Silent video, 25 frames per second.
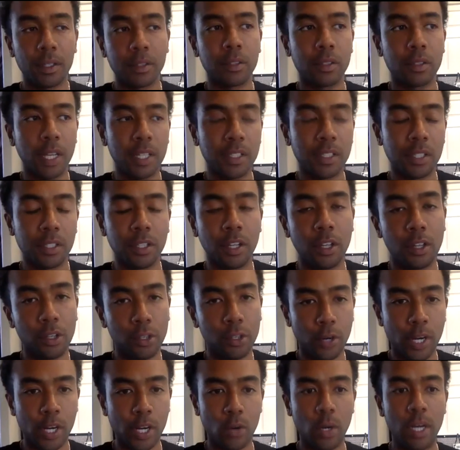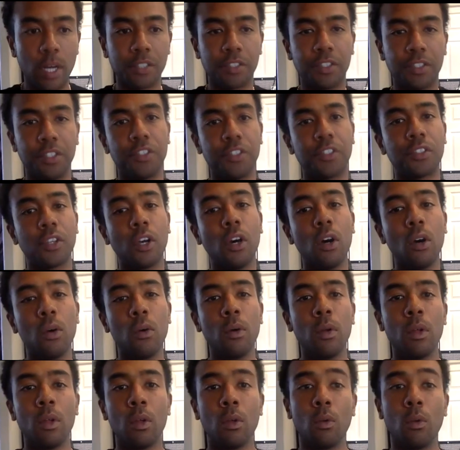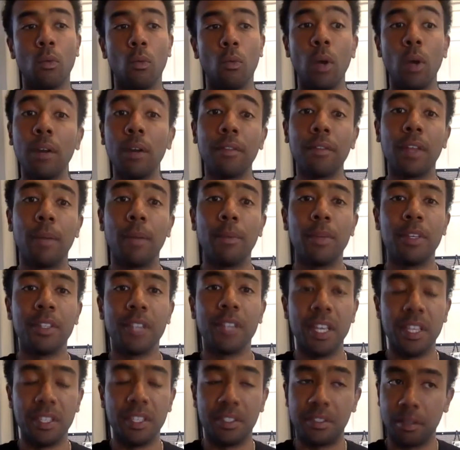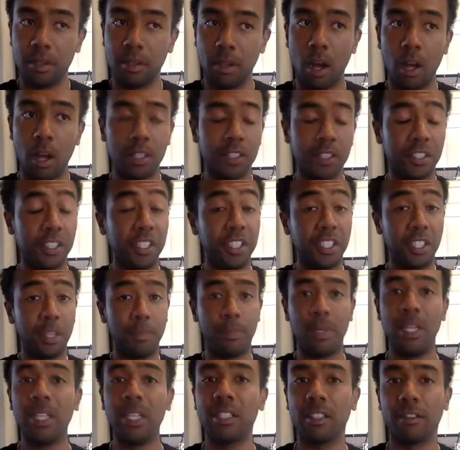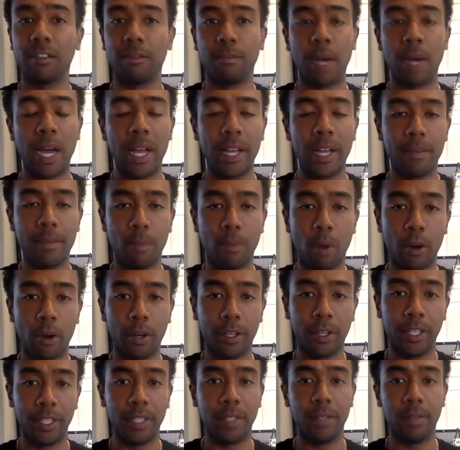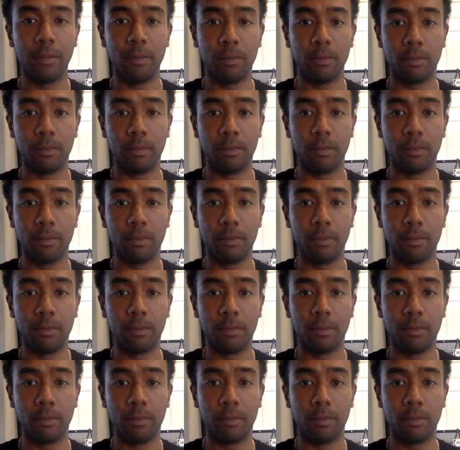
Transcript: that's another great question. So one of them is honestly, it's the peace of mind market.